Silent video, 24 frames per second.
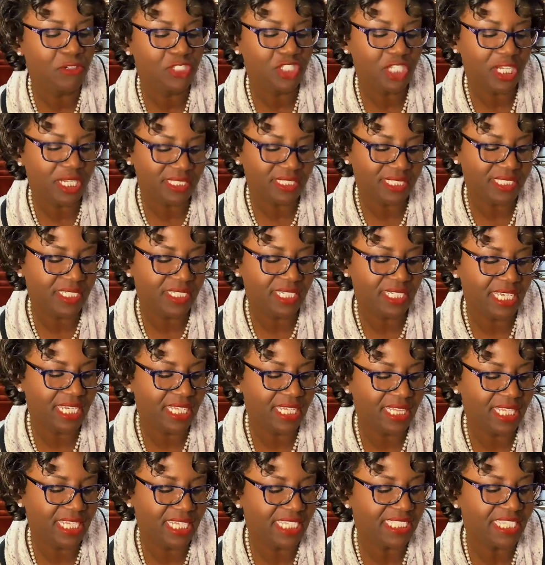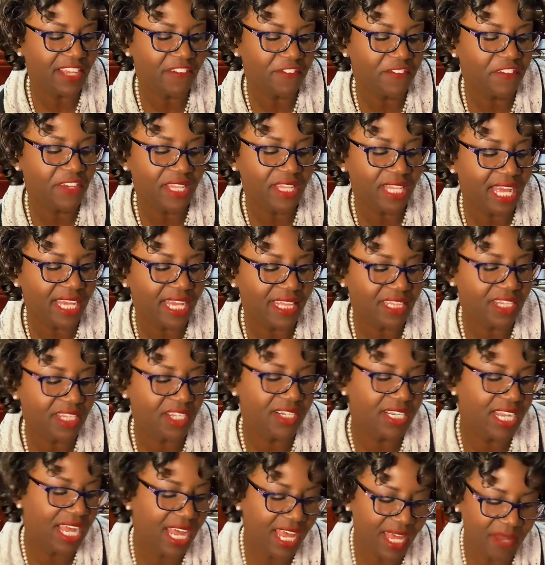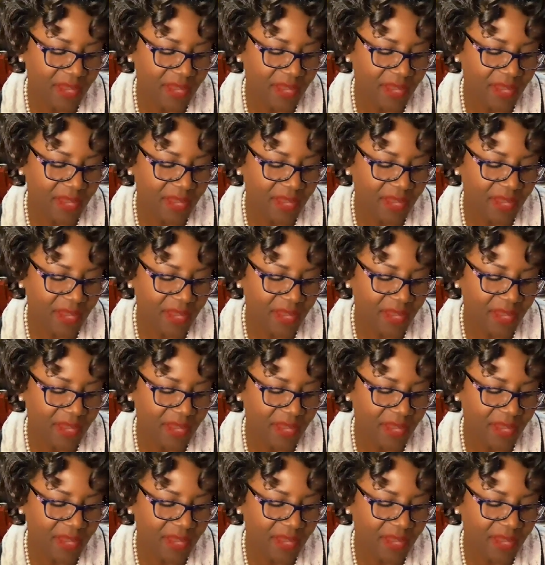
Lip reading: Would y'all still eat these? I feel like they're